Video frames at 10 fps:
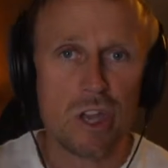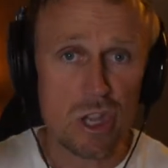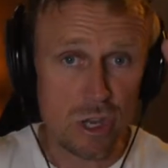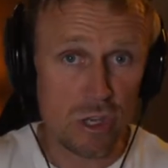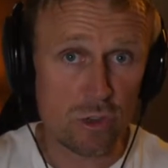
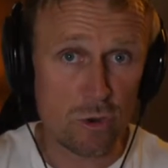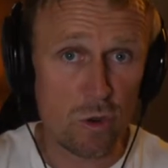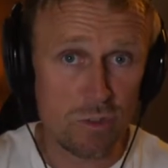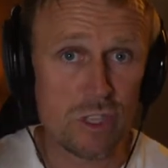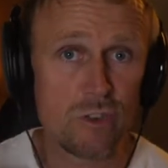
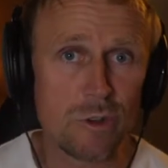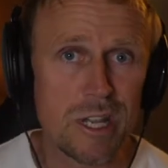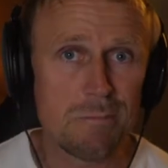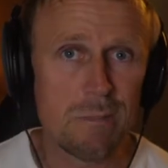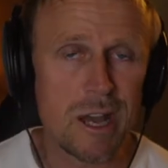control the
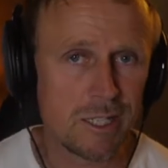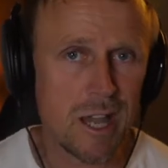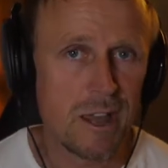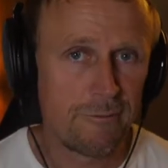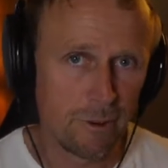stream
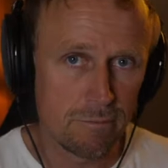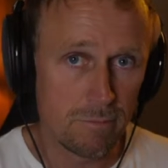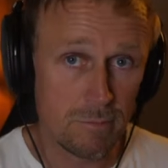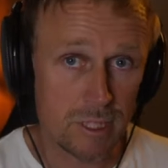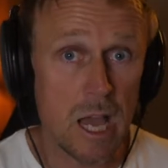aside from
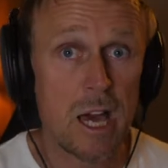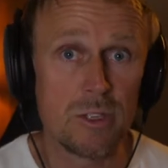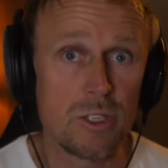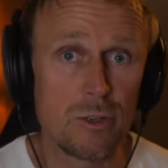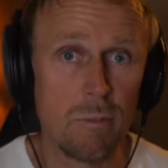start
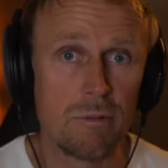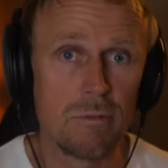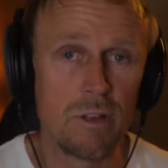and stop.